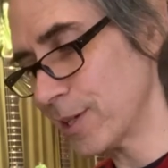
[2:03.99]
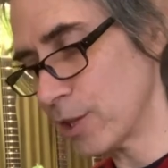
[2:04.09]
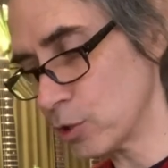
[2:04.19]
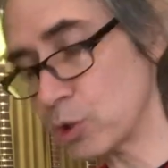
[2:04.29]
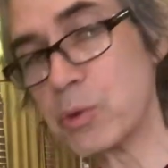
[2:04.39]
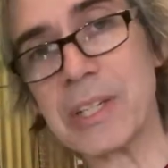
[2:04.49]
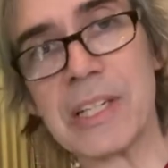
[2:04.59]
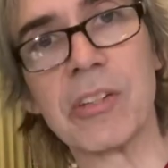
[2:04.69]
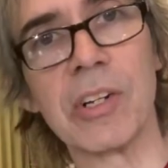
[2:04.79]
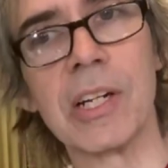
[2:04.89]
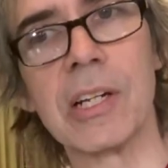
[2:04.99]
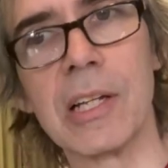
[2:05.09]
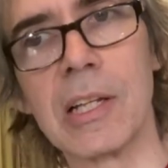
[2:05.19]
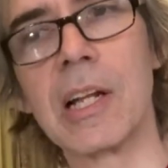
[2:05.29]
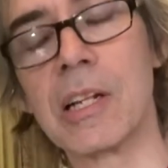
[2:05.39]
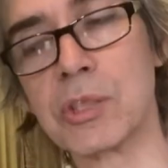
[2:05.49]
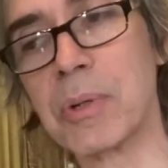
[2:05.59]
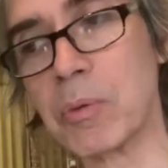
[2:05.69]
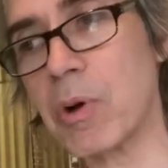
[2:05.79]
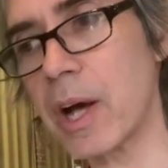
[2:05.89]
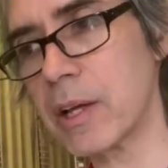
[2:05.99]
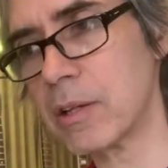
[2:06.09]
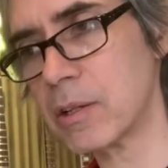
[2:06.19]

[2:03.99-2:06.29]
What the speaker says: so you could hear it. I'll explain why.